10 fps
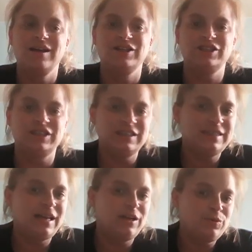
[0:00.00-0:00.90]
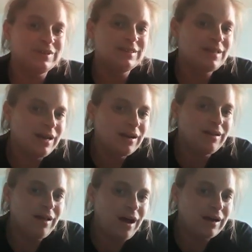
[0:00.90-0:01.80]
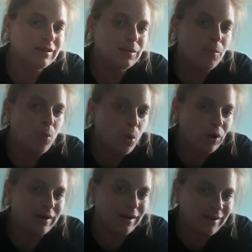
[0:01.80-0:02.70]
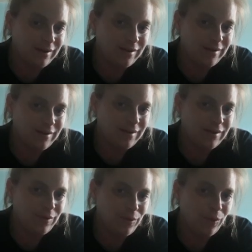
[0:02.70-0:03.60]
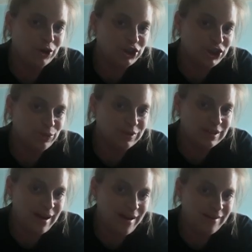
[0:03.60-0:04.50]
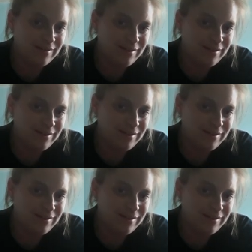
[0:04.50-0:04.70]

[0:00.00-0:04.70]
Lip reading: She said it was 10 o'clock in the morning where she was at.